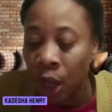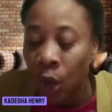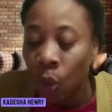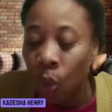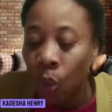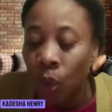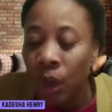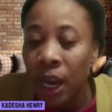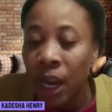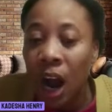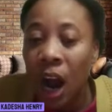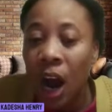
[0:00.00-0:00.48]

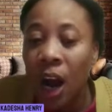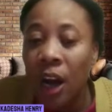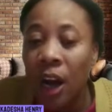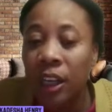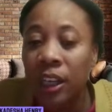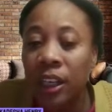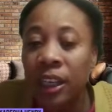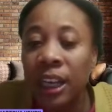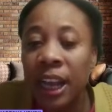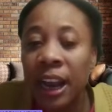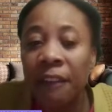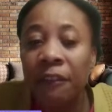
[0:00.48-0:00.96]
We are
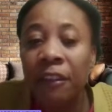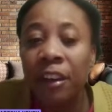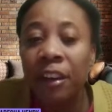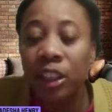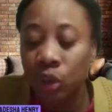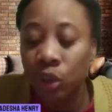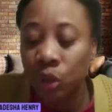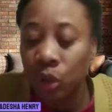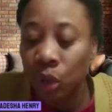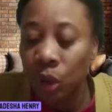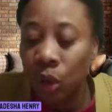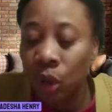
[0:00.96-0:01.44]
never
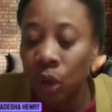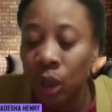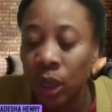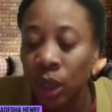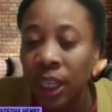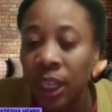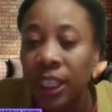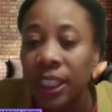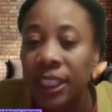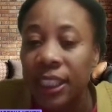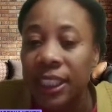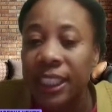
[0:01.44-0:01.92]
to
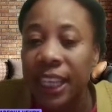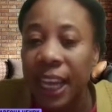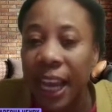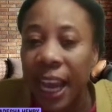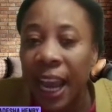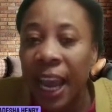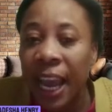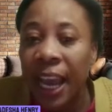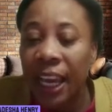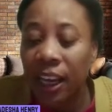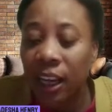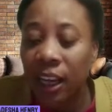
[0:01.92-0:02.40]

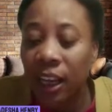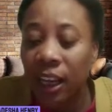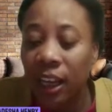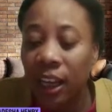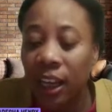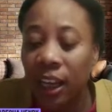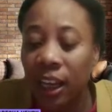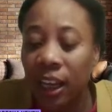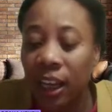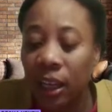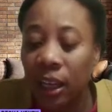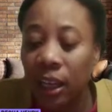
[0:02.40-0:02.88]
take
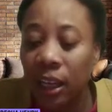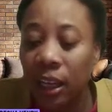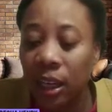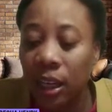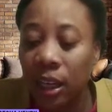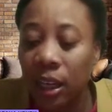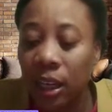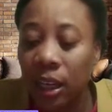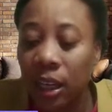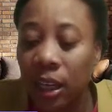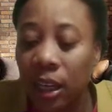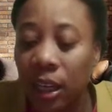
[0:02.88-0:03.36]
it
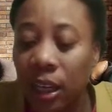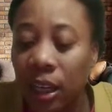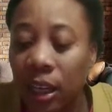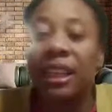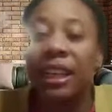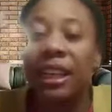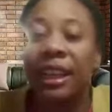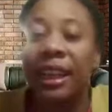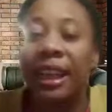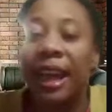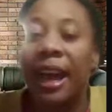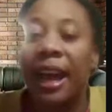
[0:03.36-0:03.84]

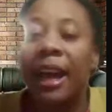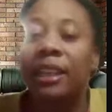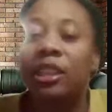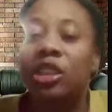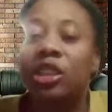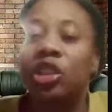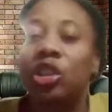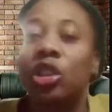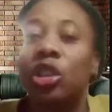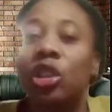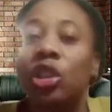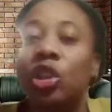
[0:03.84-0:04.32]
lightly
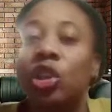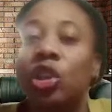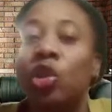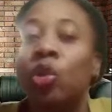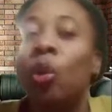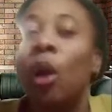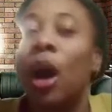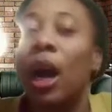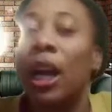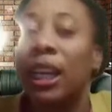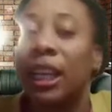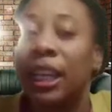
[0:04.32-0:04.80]
that
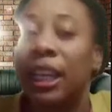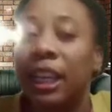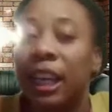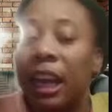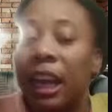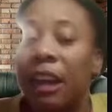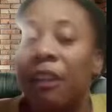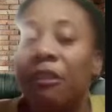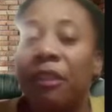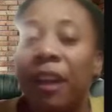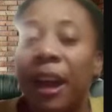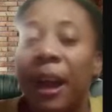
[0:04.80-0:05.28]
you are
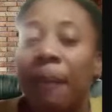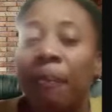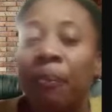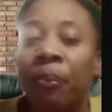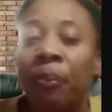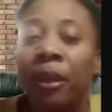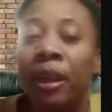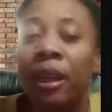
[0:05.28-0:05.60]
given